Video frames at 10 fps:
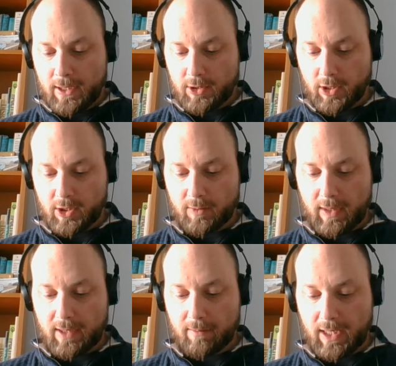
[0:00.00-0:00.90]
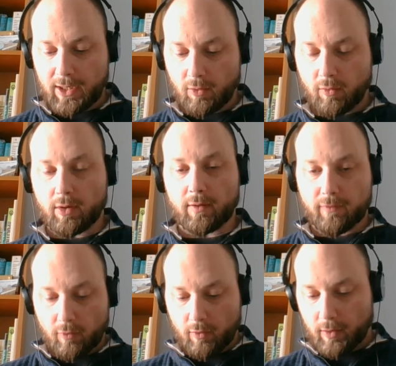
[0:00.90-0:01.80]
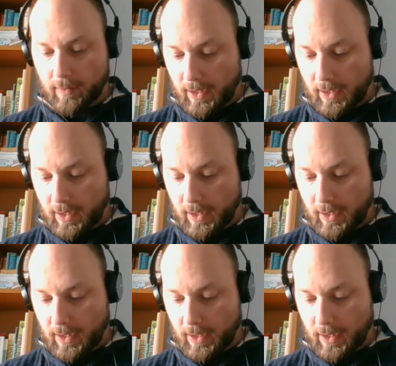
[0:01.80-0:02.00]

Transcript: judge may make an order for,